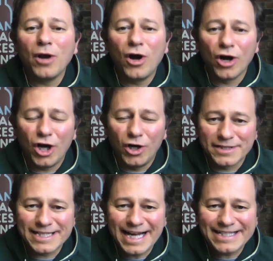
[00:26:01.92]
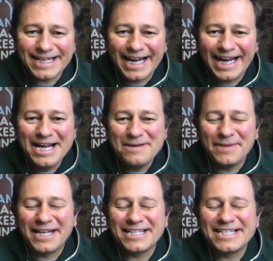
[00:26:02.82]
Blanc on Saturday,
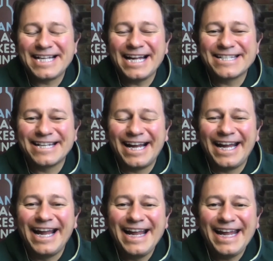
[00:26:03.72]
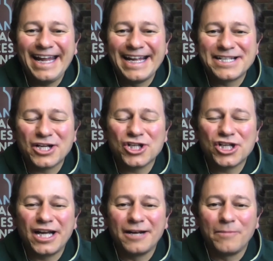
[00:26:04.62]
because Saturday is
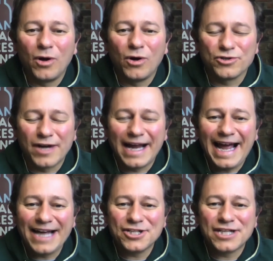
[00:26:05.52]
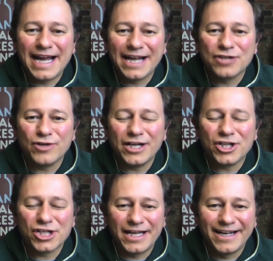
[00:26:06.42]
Chenin Blanc Day. Hashtag drink
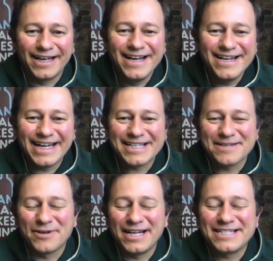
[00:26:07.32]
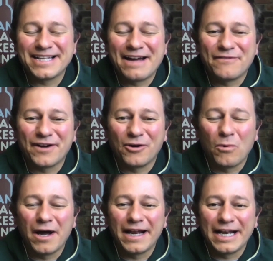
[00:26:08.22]
Chenin, get some great South African
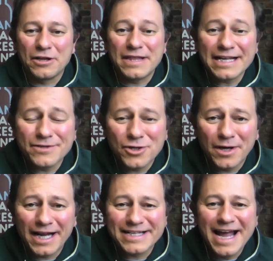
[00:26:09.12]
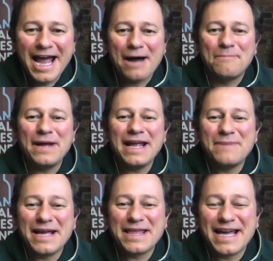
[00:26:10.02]
wine in you. Thanks for joining us. A big,
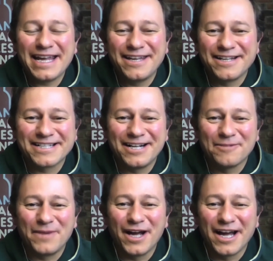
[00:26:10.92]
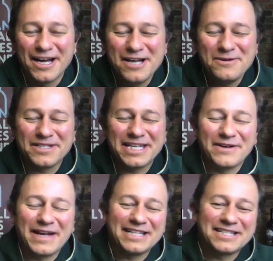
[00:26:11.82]
big thank you to Schalk Burger. We'll see you
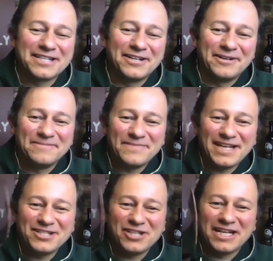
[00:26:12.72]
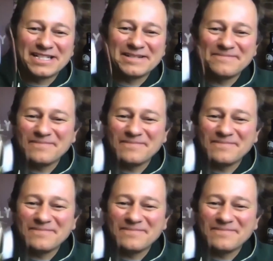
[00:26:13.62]
again soon. Cheers.